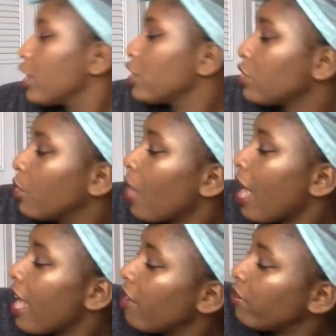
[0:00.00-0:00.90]
So I
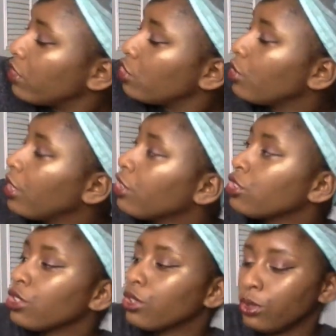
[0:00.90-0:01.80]
have this Trader
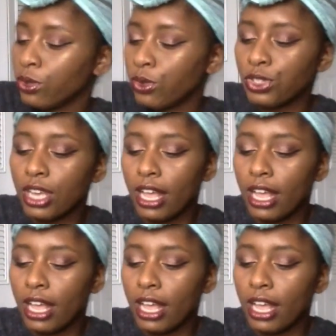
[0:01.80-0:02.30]
Joe's